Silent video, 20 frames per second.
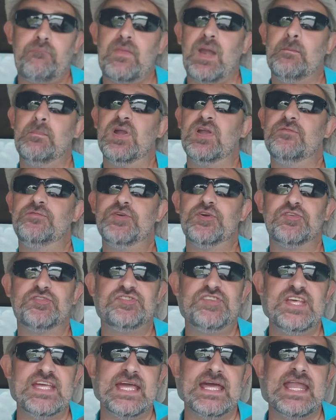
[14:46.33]
But if you're
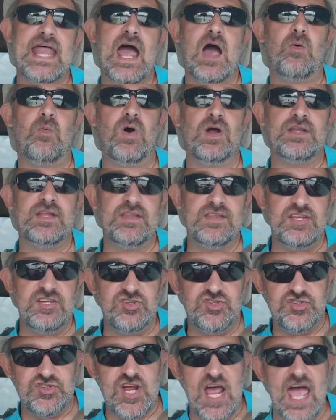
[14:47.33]
seeking out one of
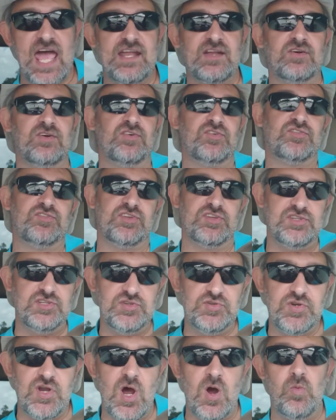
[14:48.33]
these channels and you
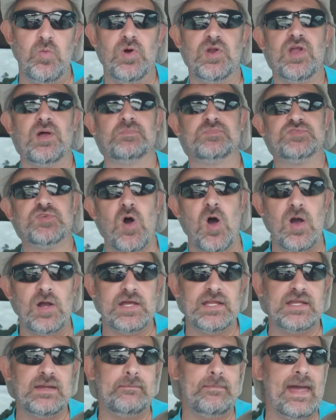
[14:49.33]
know what I'm
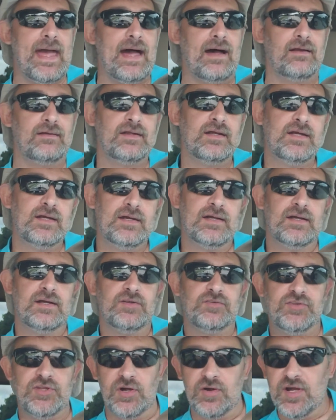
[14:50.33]
talking about,
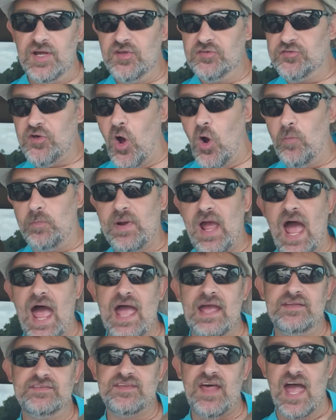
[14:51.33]
there is hope,
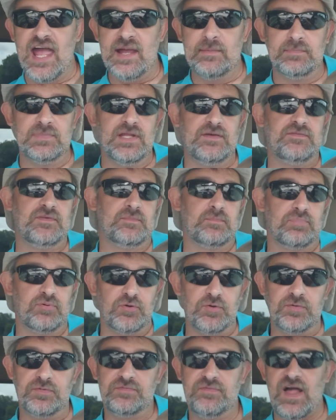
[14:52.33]
guys. I am living
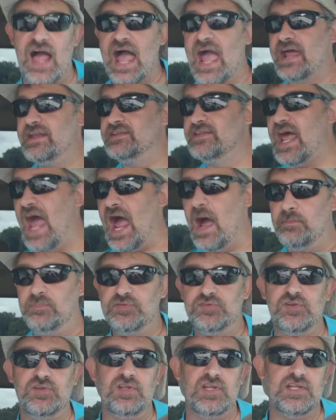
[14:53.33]
proof. I had
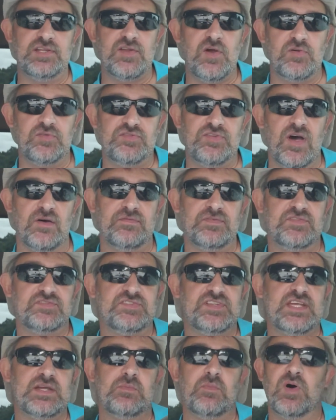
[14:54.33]
absolutely no
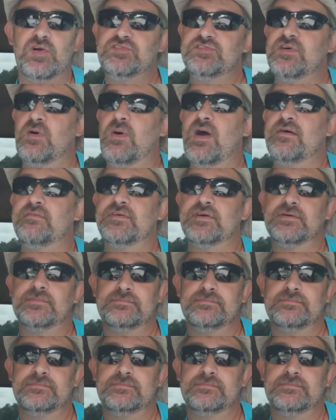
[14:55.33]
self-esteem whatsoever.